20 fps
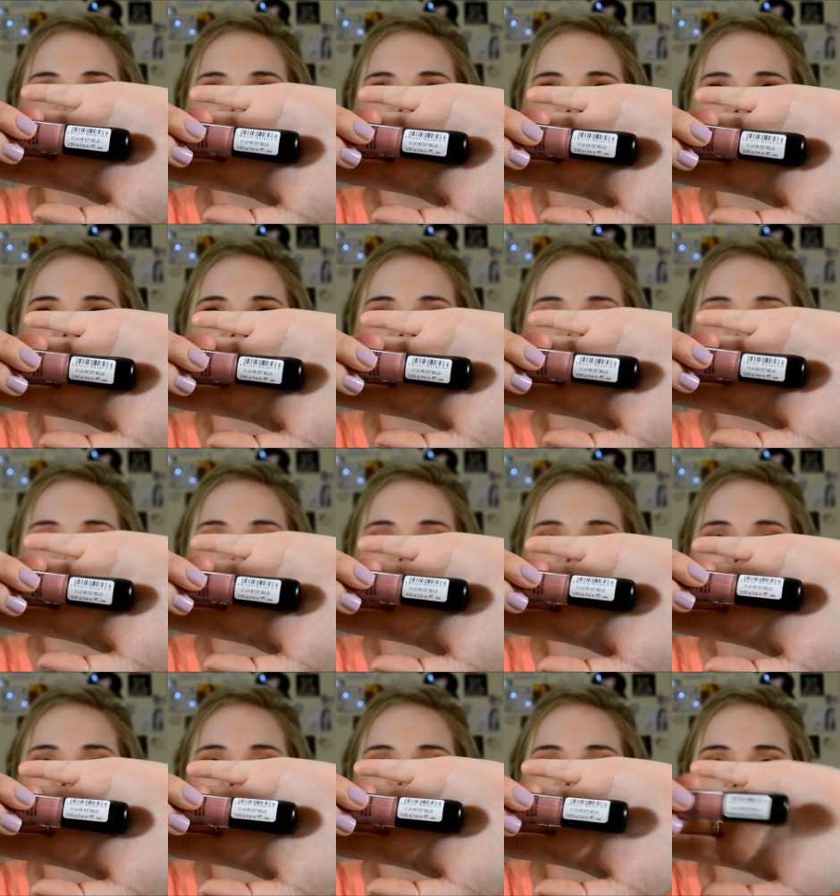So this
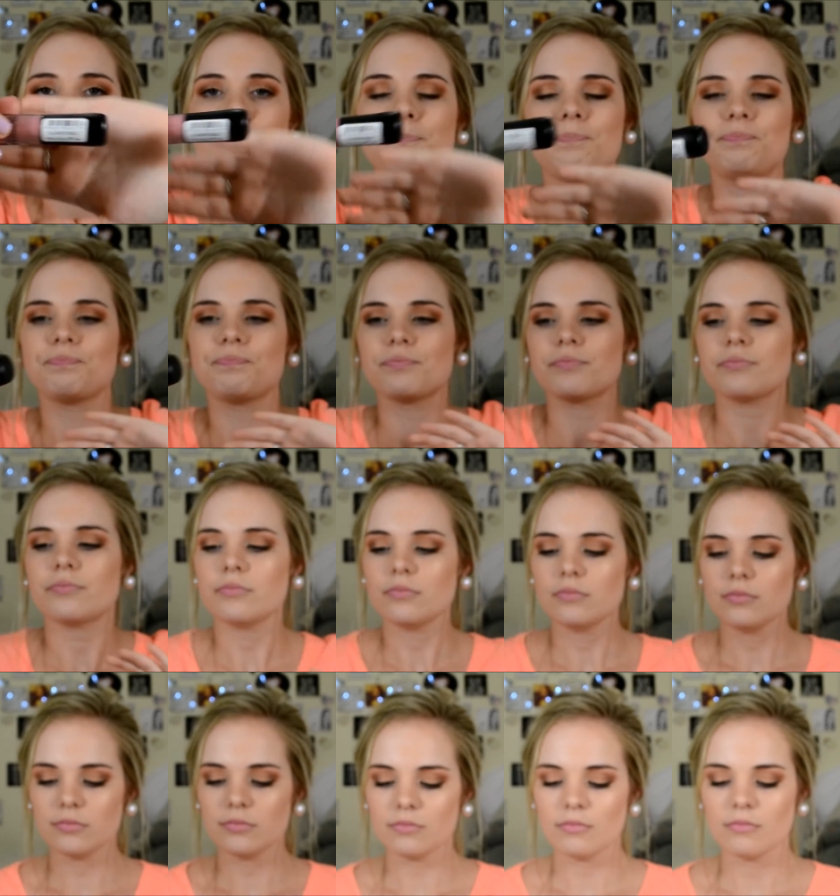one is a
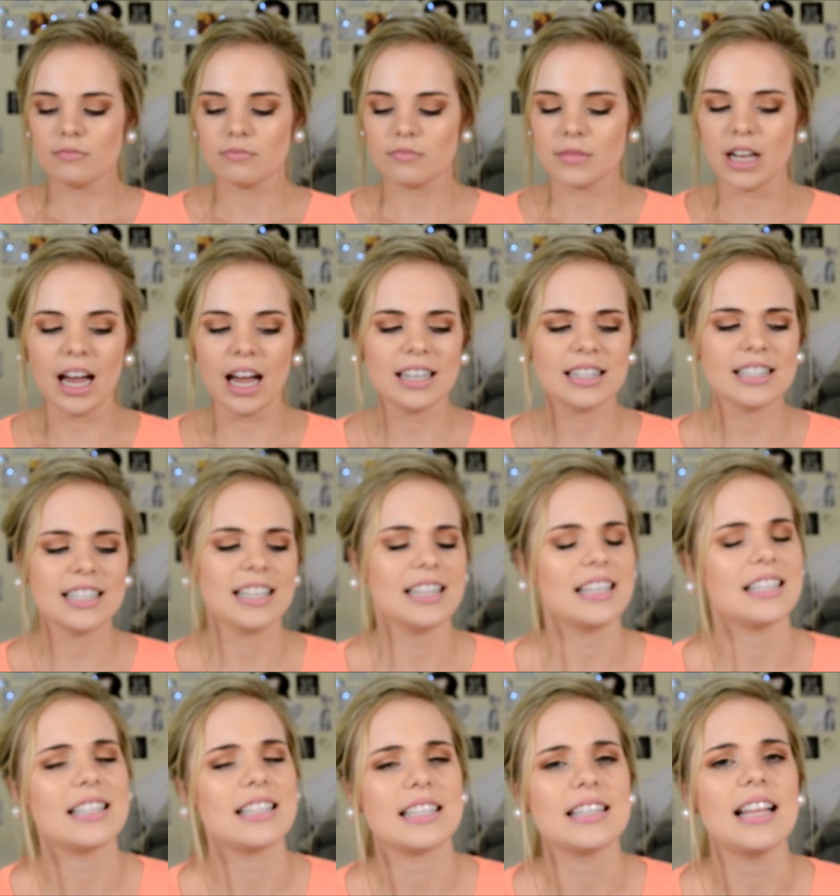I'd say
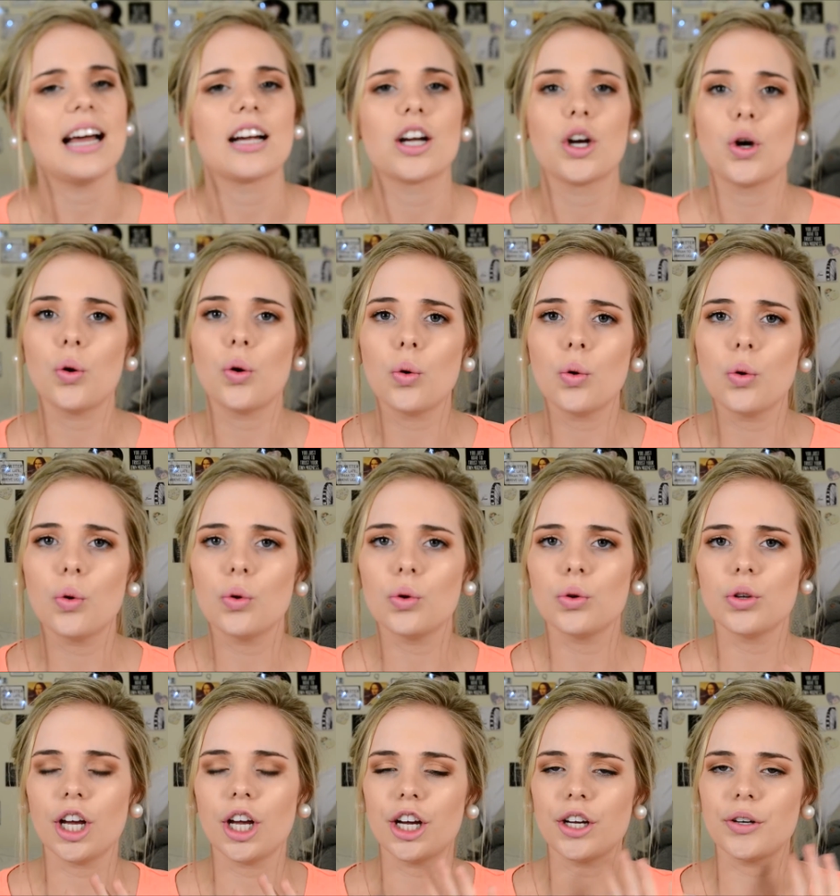this is like
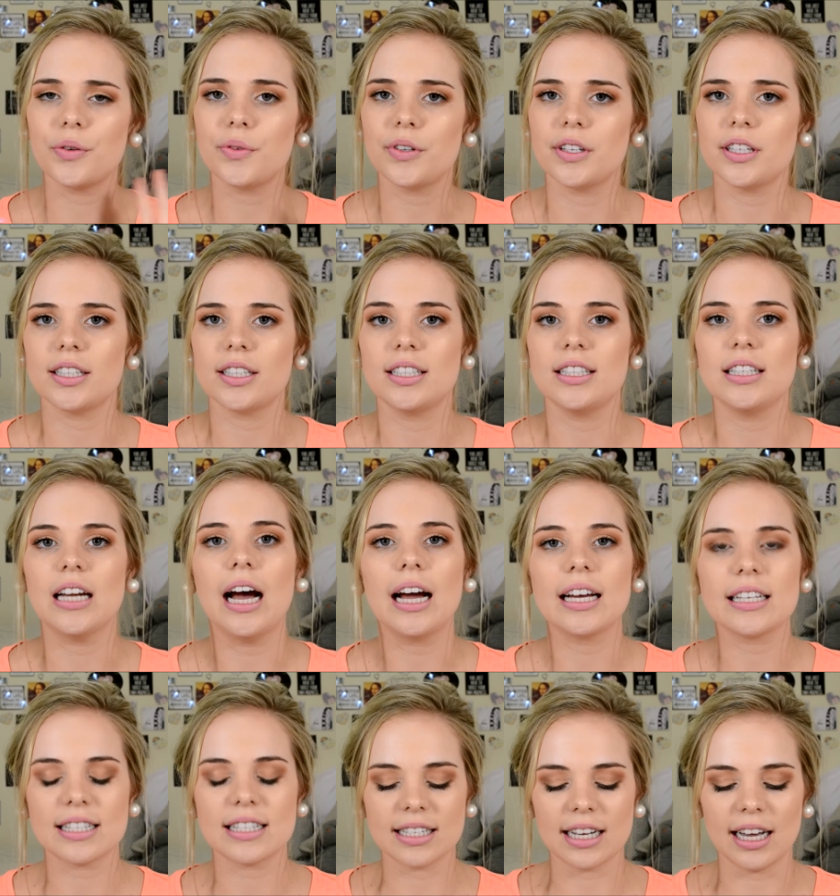all over
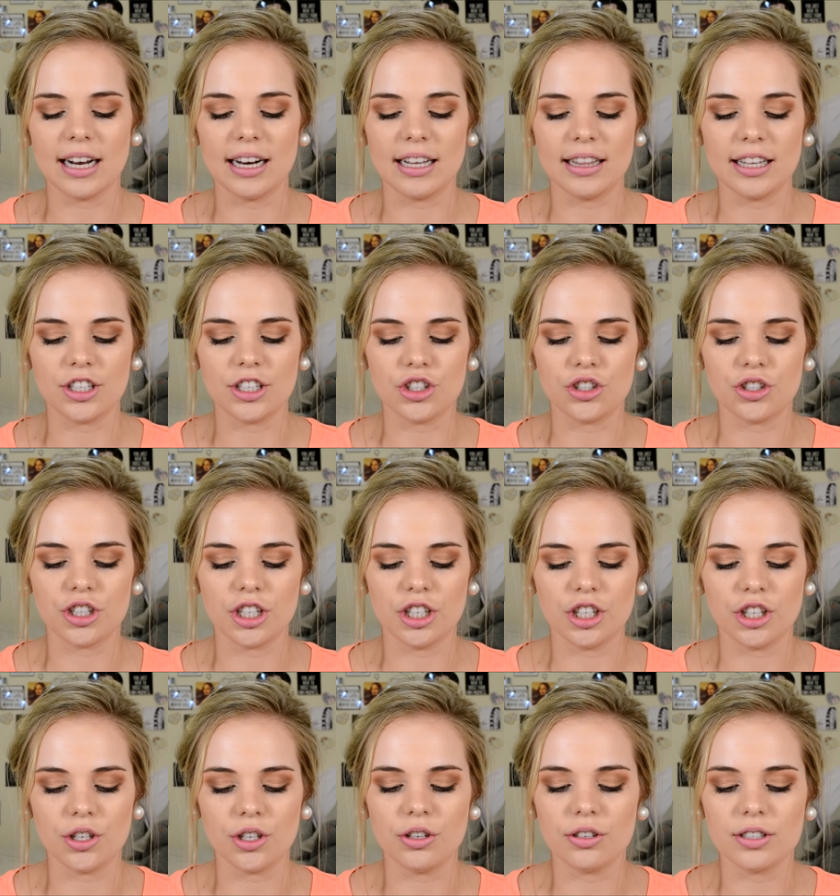nice color that you
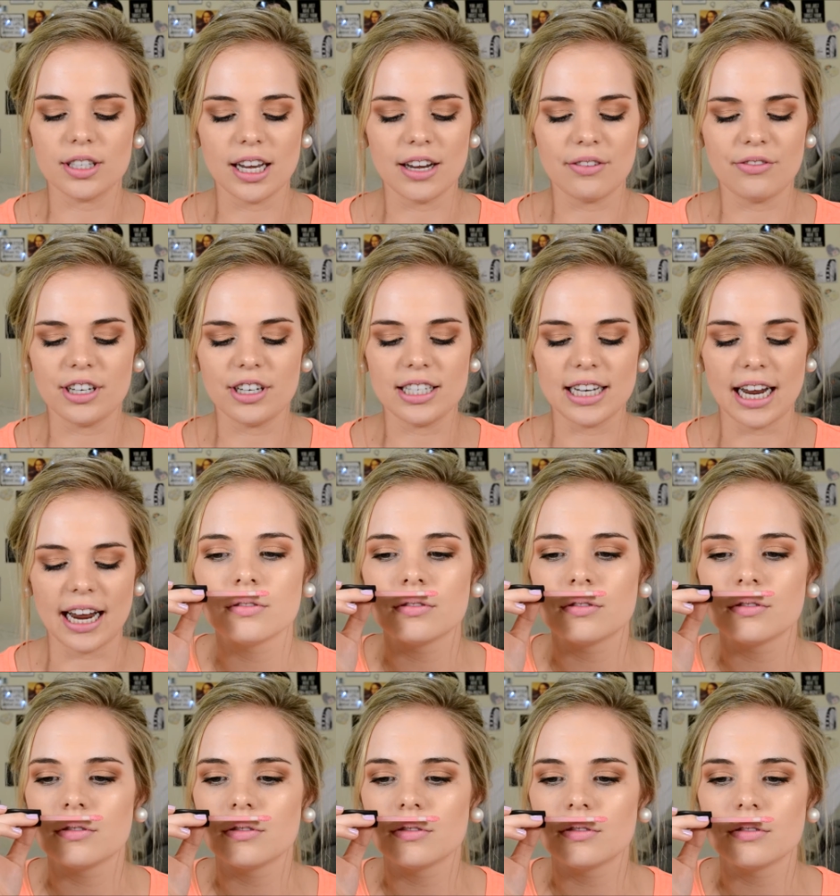can use every day.
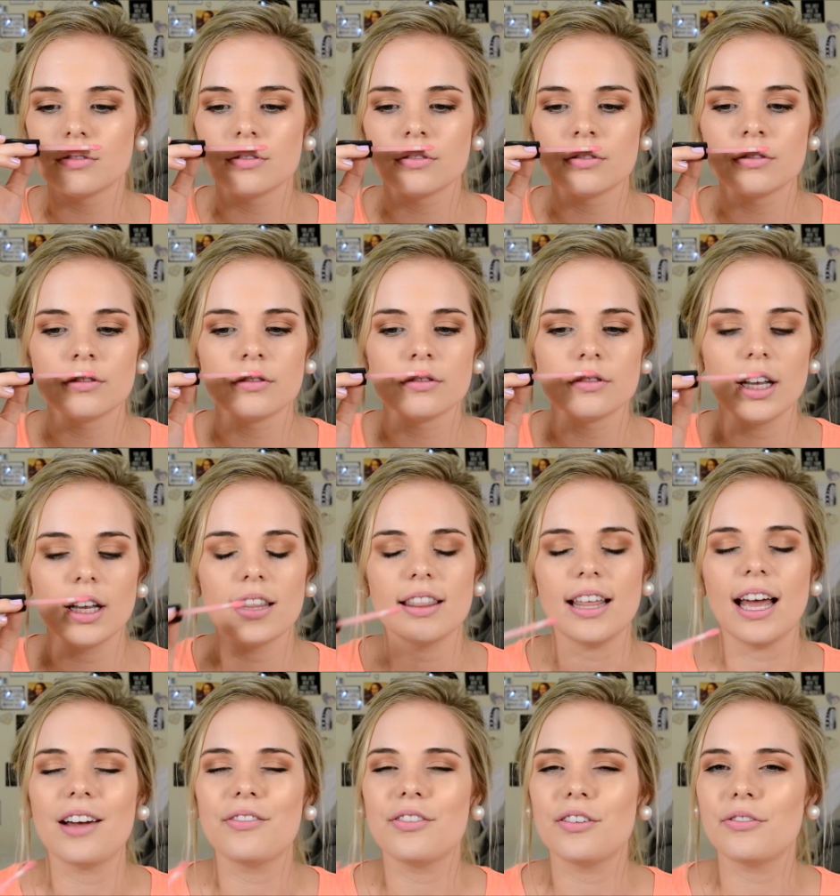They
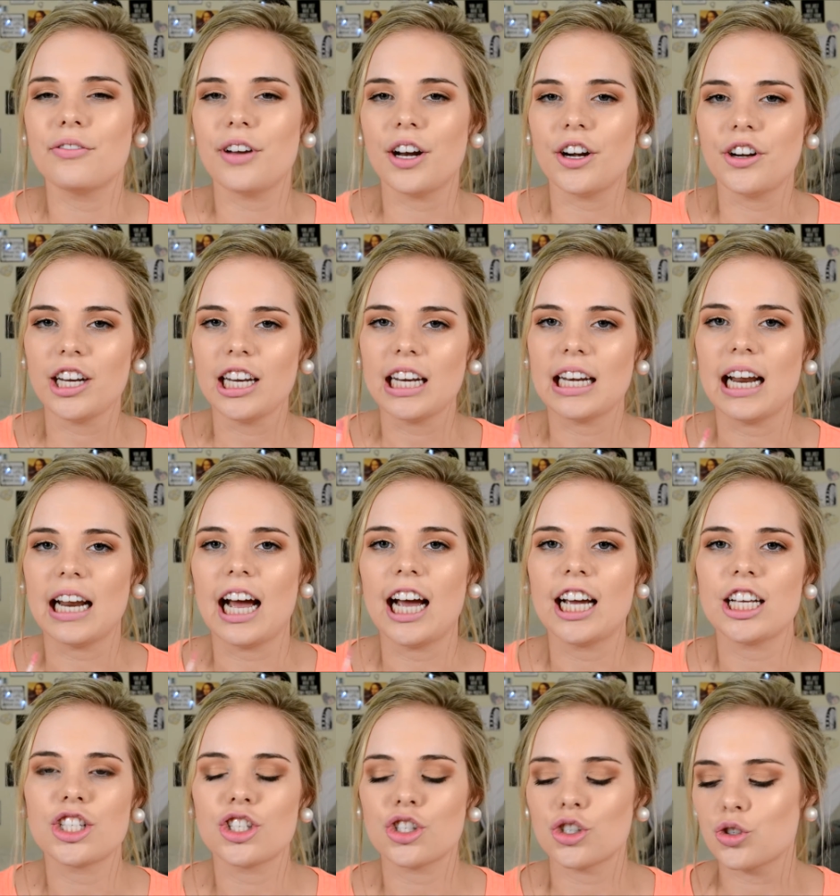have a very
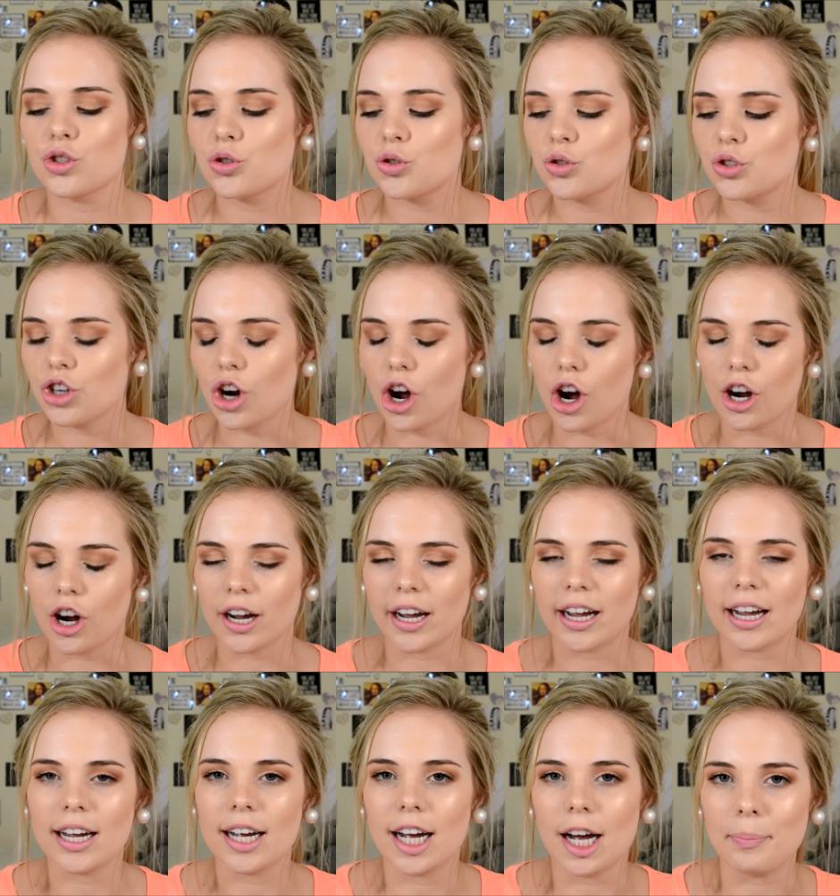nice strong
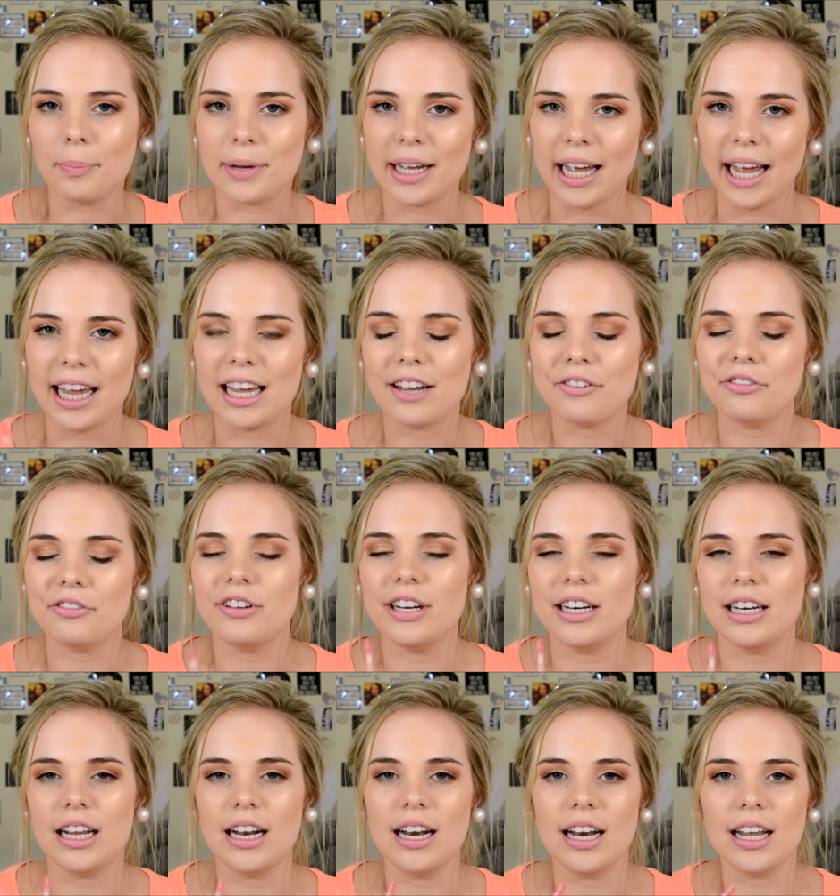cupcake
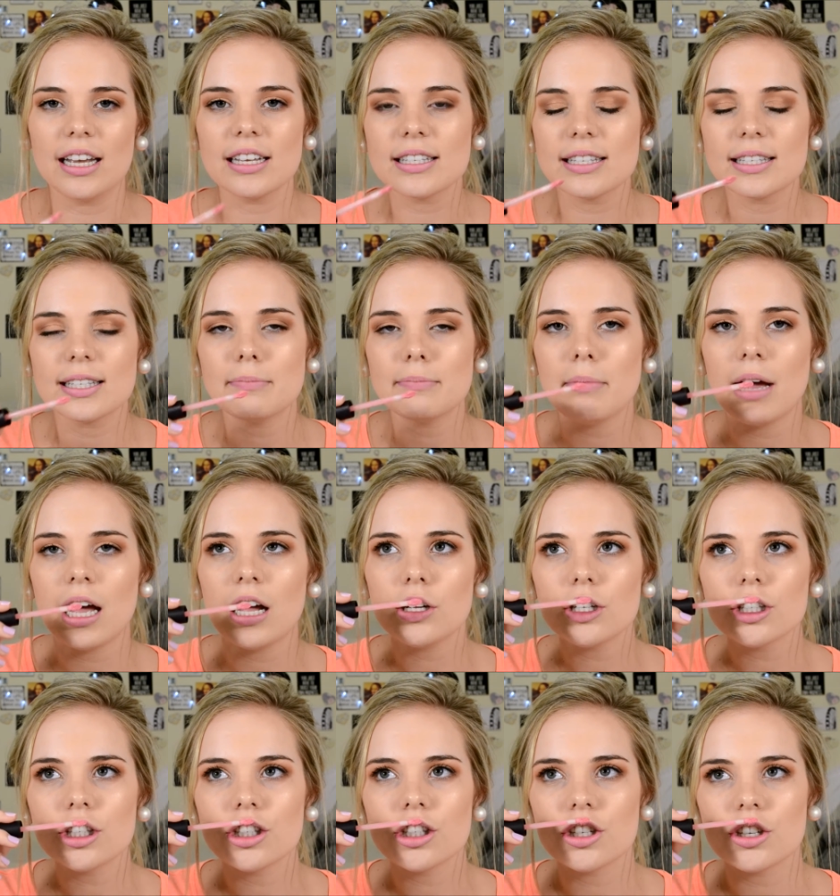vanilla
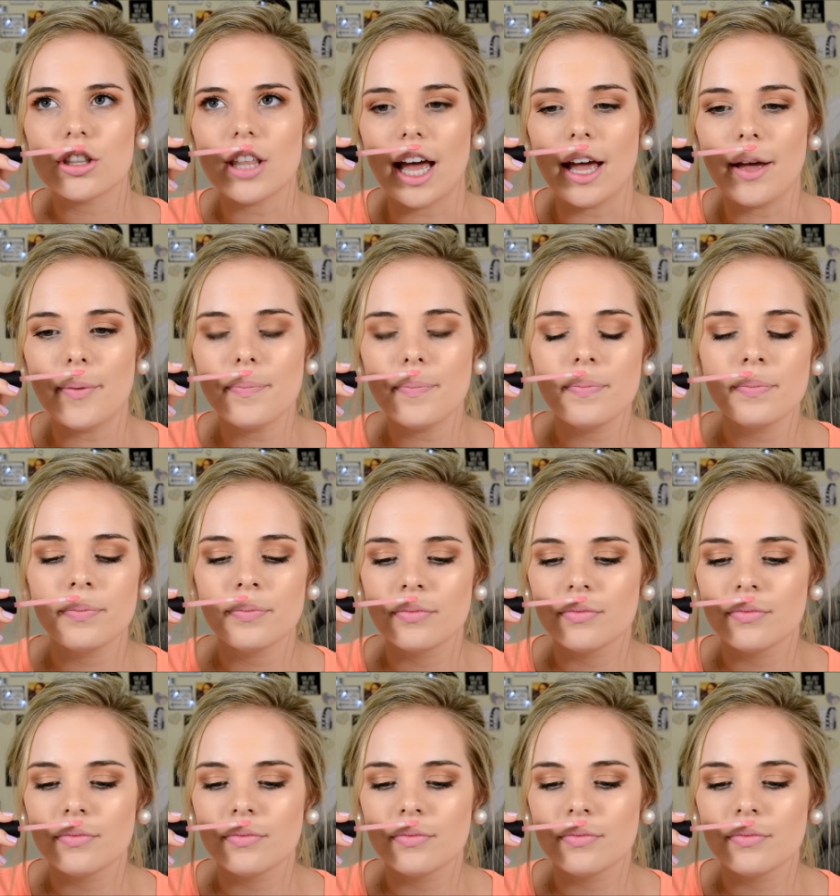smell to them.